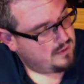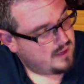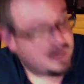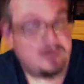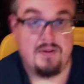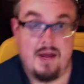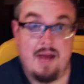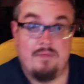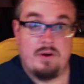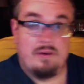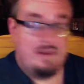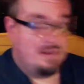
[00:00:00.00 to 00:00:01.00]
I don't know if you have
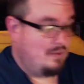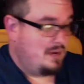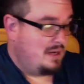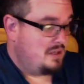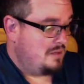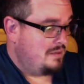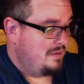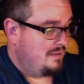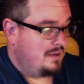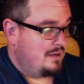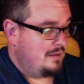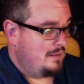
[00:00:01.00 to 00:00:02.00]
one of these around you, but if you
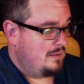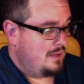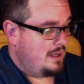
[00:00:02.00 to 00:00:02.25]
do,